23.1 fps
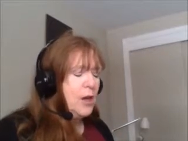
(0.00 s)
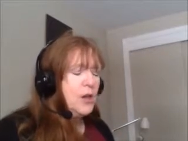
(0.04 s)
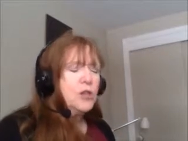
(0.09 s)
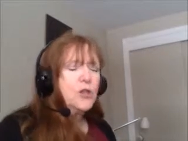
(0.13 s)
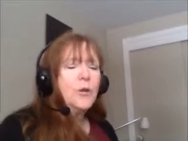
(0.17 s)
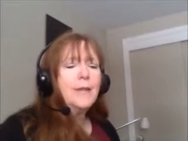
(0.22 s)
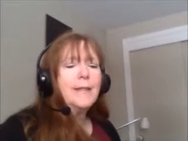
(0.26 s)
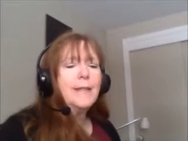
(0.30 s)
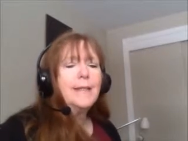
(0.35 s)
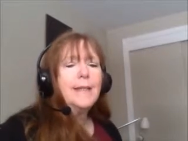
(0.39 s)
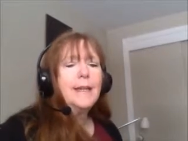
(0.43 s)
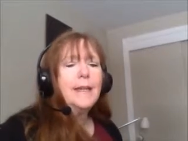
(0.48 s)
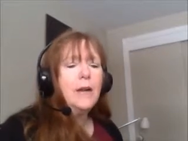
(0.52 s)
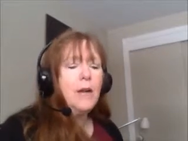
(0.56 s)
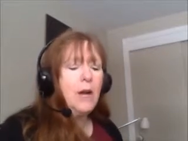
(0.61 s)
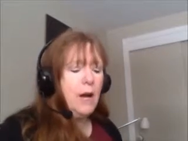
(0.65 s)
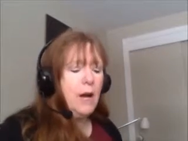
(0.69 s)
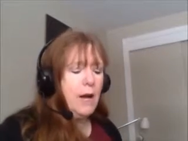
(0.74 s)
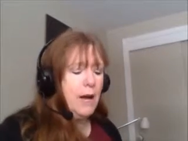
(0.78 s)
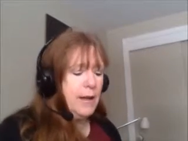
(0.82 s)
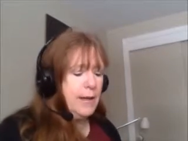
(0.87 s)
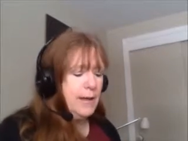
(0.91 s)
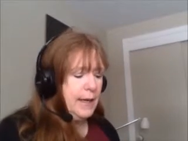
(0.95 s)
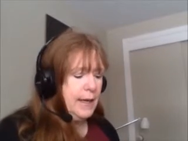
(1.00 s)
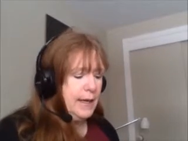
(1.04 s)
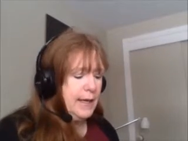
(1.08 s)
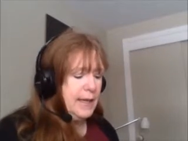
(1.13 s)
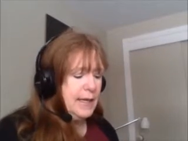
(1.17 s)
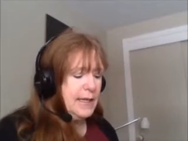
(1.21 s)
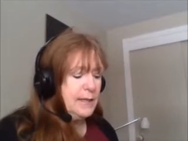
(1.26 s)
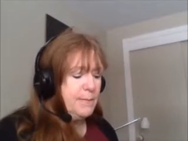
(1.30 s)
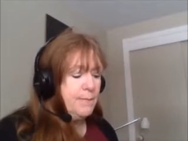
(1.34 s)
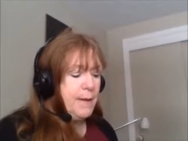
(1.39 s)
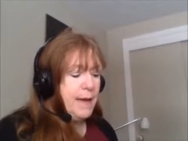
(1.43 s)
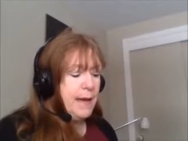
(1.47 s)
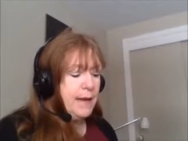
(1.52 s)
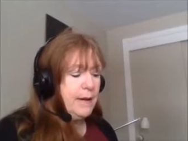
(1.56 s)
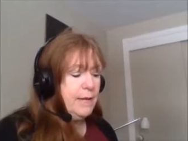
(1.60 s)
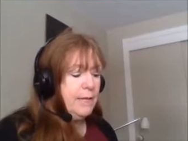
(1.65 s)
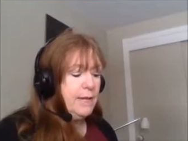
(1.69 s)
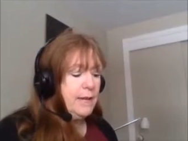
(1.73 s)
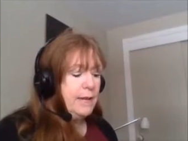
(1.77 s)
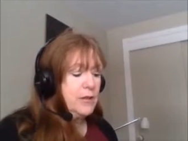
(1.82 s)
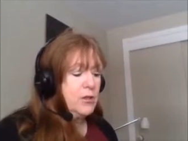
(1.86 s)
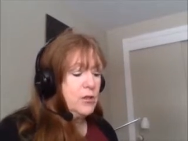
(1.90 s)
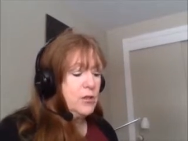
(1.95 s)
Trusting God is better
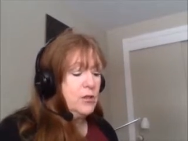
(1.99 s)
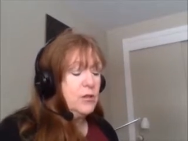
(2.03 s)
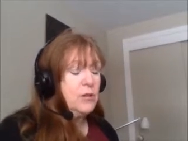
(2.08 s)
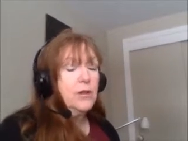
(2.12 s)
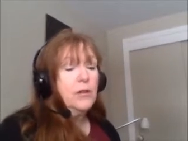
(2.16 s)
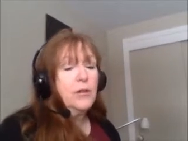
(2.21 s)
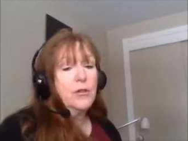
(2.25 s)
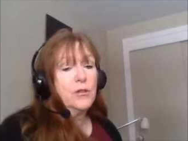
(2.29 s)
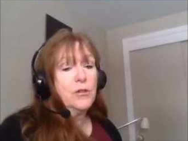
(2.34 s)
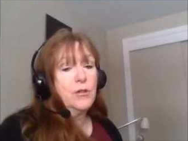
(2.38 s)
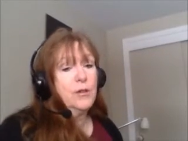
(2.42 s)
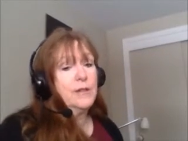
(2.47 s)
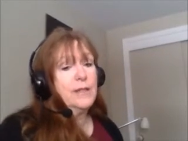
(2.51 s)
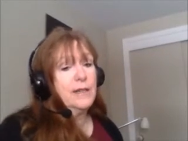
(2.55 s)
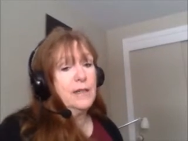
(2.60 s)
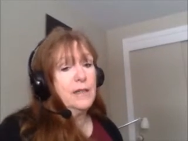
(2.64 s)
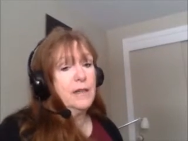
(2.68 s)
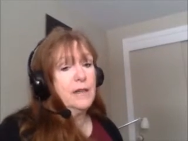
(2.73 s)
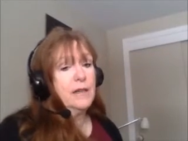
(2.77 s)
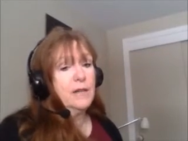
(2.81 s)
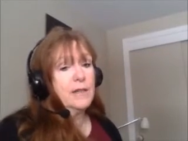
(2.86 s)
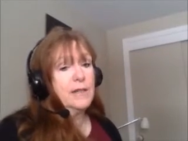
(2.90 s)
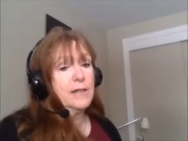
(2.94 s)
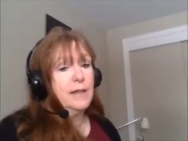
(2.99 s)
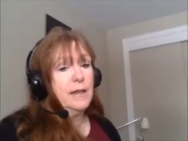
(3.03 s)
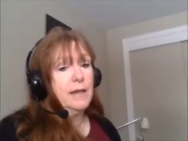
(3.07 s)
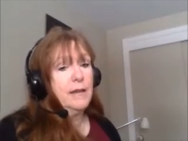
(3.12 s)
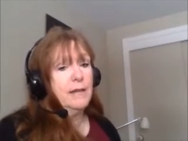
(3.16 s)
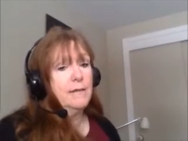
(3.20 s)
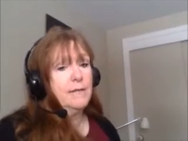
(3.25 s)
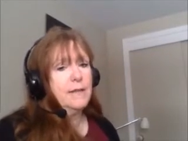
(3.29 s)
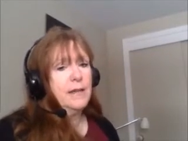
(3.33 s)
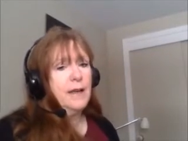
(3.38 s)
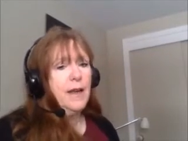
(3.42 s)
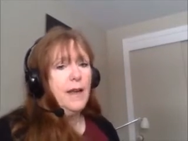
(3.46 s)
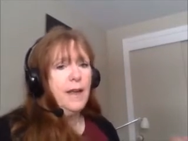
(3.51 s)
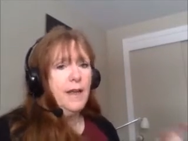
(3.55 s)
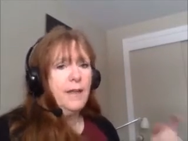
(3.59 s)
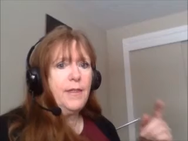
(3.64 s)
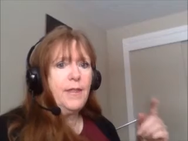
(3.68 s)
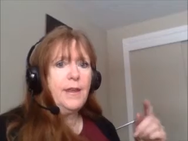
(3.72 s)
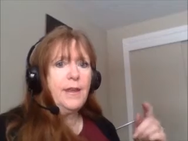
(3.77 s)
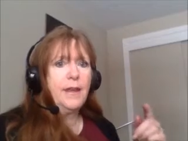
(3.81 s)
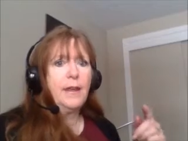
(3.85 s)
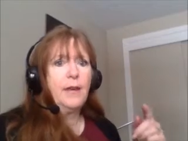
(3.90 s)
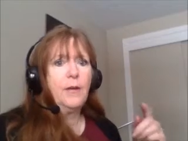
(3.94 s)
than trusting ourselves and
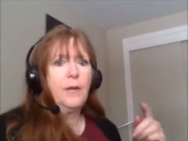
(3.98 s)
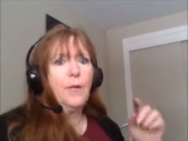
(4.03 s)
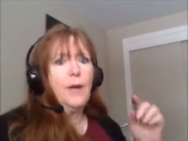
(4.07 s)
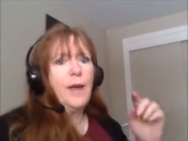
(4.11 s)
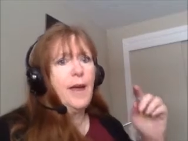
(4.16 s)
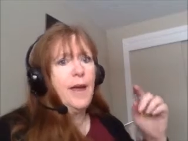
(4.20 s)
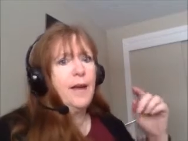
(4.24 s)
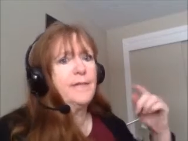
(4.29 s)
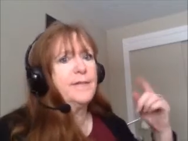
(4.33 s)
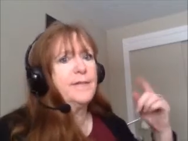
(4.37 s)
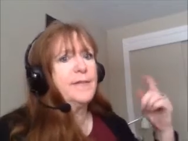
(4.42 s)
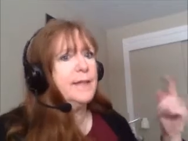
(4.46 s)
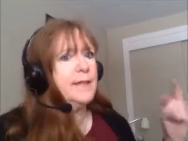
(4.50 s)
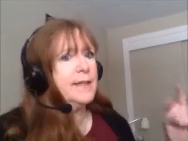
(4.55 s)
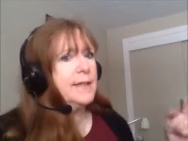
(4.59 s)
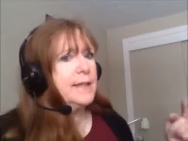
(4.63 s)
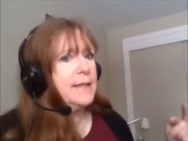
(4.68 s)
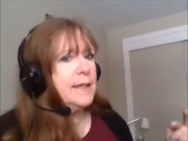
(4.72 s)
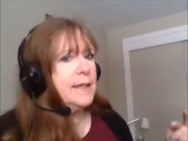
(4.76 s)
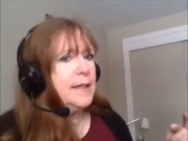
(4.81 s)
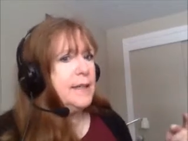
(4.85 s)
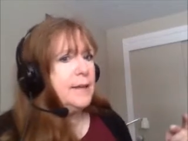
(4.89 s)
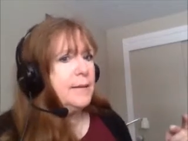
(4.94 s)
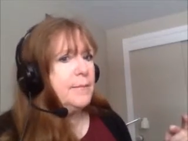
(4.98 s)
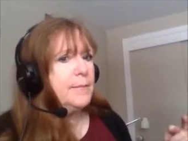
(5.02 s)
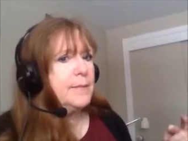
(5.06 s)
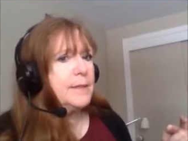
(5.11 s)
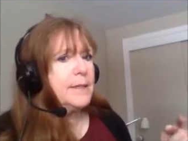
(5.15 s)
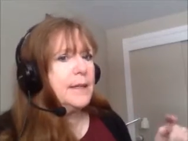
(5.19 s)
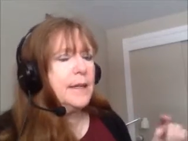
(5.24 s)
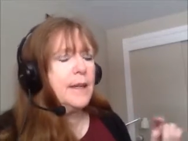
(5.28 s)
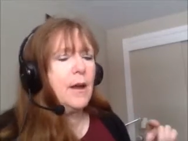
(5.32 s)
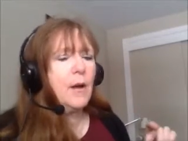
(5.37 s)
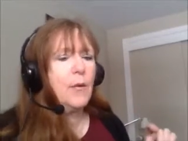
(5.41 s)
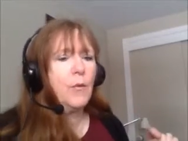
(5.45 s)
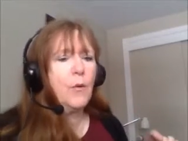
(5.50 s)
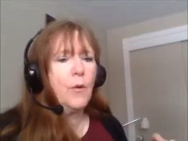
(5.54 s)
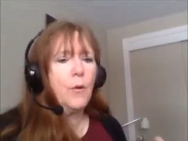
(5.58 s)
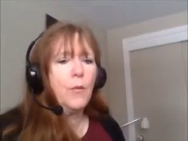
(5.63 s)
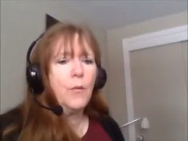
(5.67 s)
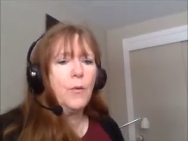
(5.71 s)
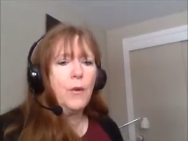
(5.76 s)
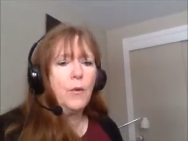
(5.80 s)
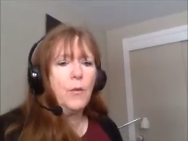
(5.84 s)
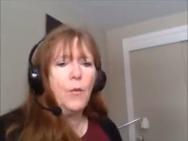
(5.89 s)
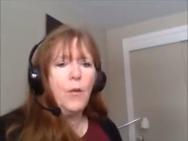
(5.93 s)
thinking we have to scheme to get what
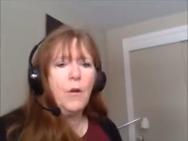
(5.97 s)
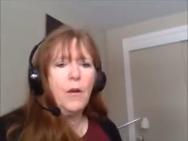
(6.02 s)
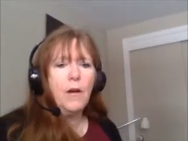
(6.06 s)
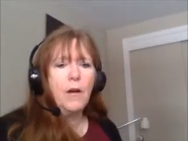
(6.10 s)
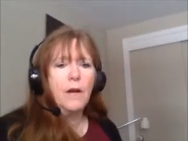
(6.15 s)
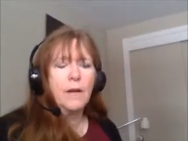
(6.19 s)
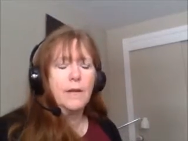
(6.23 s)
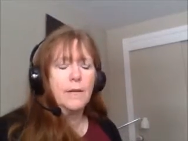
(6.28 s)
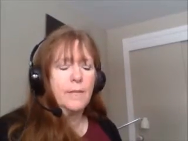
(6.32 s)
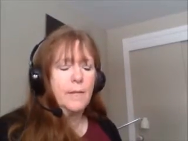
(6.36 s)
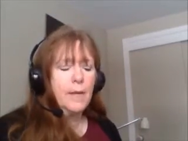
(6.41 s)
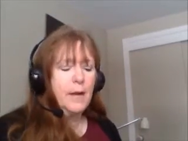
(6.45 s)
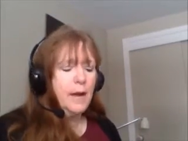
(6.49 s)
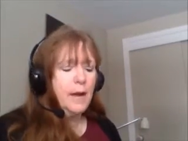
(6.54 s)
we want.